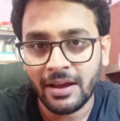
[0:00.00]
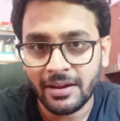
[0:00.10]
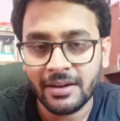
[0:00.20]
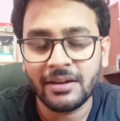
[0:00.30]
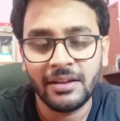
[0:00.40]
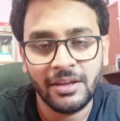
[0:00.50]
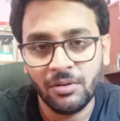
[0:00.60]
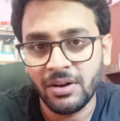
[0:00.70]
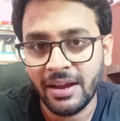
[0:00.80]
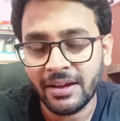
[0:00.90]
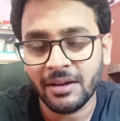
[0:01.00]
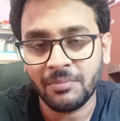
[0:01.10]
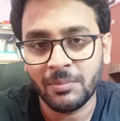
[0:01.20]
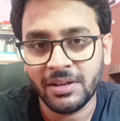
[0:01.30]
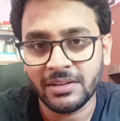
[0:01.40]
correctly you will get a
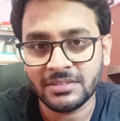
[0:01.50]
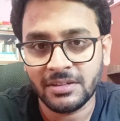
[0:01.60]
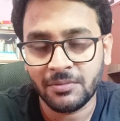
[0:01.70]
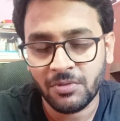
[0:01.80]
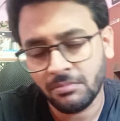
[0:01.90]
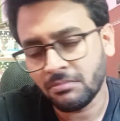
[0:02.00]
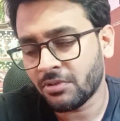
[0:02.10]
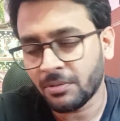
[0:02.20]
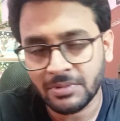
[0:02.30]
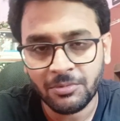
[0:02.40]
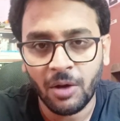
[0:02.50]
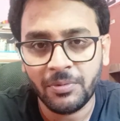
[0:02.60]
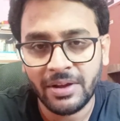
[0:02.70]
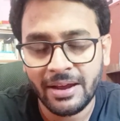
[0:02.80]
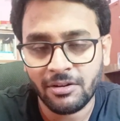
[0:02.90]
publication from from some
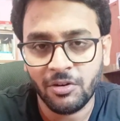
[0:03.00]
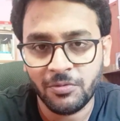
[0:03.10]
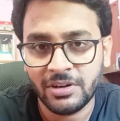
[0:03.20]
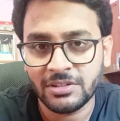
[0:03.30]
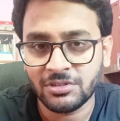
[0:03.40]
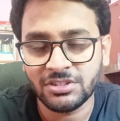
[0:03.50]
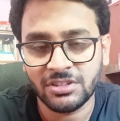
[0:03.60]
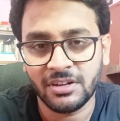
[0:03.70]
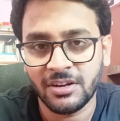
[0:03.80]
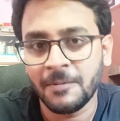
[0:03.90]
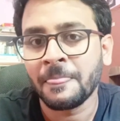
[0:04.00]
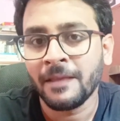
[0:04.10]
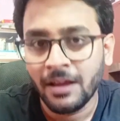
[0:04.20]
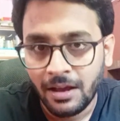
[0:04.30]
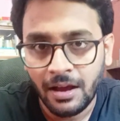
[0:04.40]
top tier conference or journal
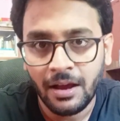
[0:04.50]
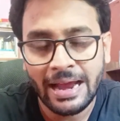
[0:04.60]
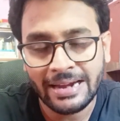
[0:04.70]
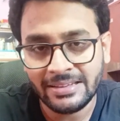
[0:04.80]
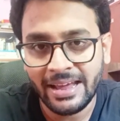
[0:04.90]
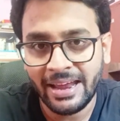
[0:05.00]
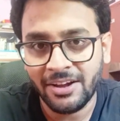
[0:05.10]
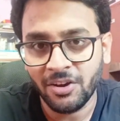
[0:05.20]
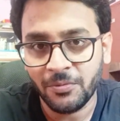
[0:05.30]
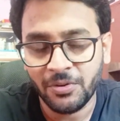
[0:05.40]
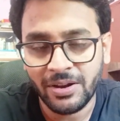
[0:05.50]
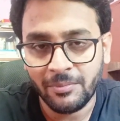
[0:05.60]
uh, at the end of your